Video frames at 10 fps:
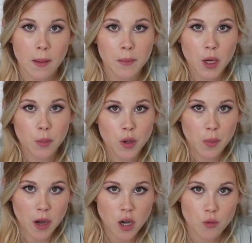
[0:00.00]
your birth
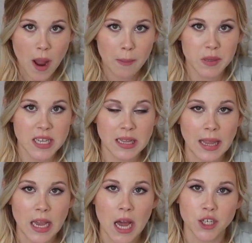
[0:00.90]
partner wraps it
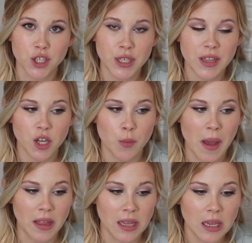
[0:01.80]
like underneath your
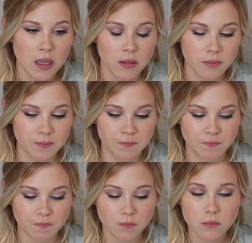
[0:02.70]
belly
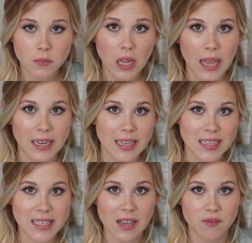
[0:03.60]
and can
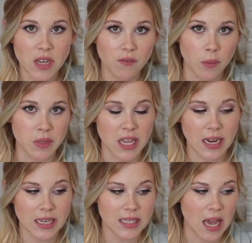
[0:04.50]
sift it from
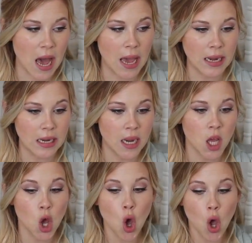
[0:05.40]
side to side, and
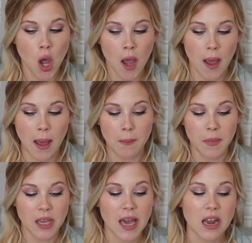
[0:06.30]

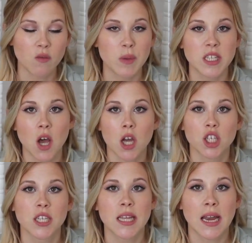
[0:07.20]
it kind of
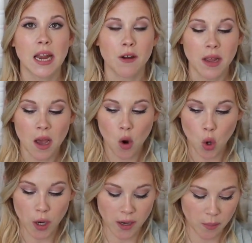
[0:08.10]
massages that area,
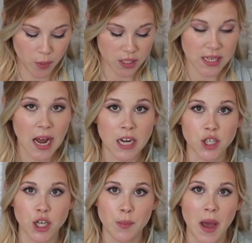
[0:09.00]
or puts it
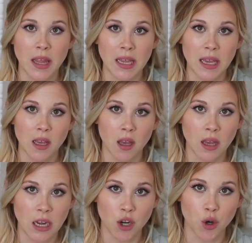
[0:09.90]
under your belly
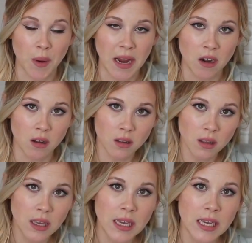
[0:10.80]
in a
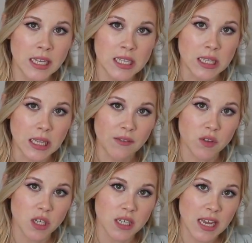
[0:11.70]
cradle to
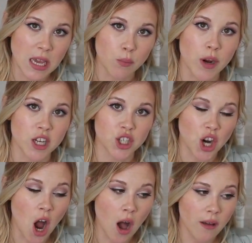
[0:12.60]
take
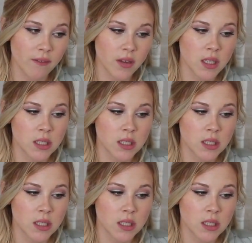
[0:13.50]
pressure off.